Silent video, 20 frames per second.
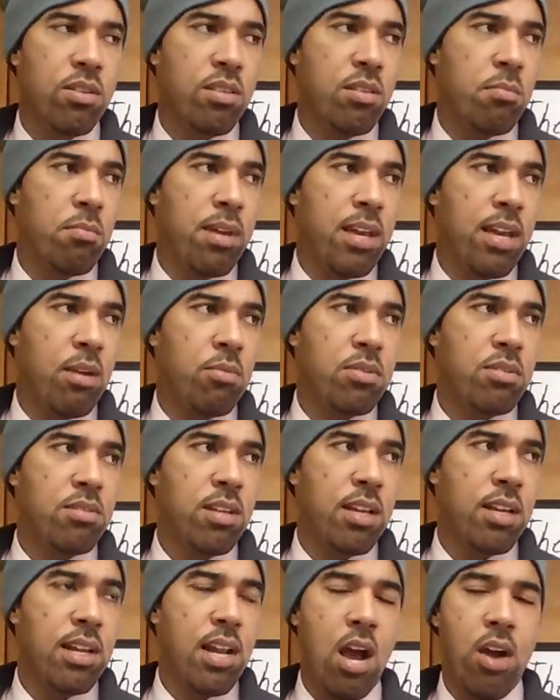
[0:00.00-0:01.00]
and the man was
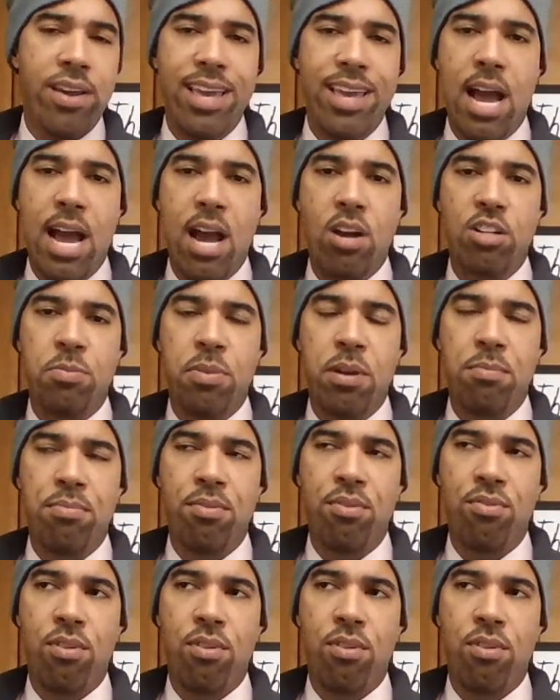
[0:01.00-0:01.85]
saying how he hires people